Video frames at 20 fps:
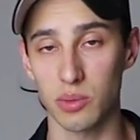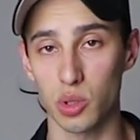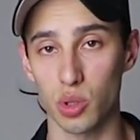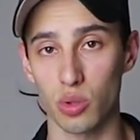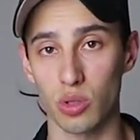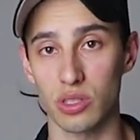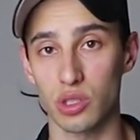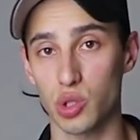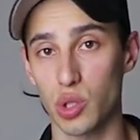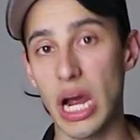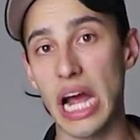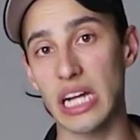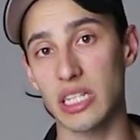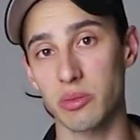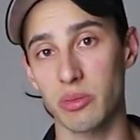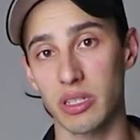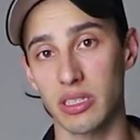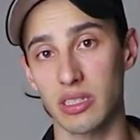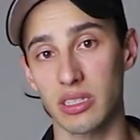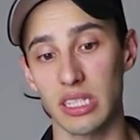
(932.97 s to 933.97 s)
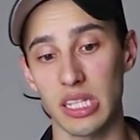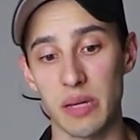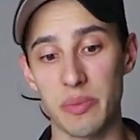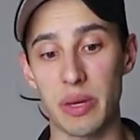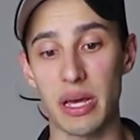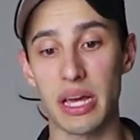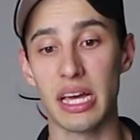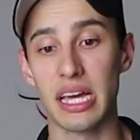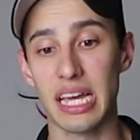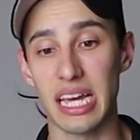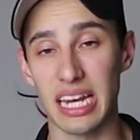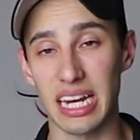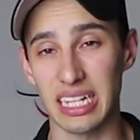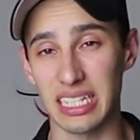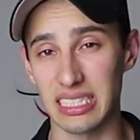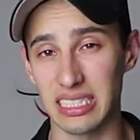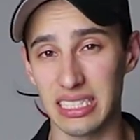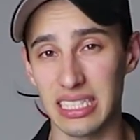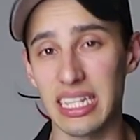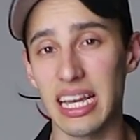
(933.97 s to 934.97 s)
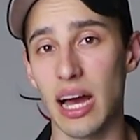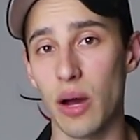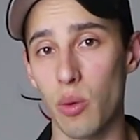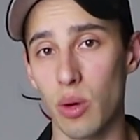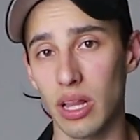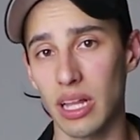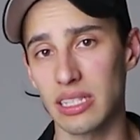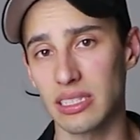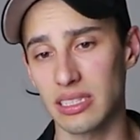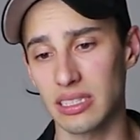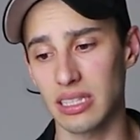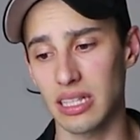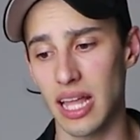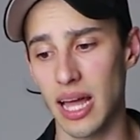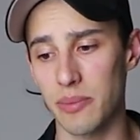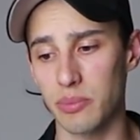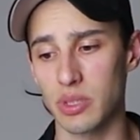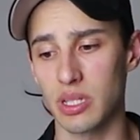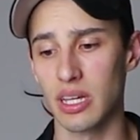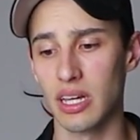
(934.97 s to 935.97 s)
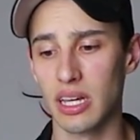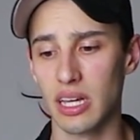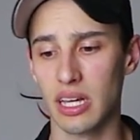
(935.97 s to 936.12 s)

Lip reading: so it tracks my sleep and I can see how well I slept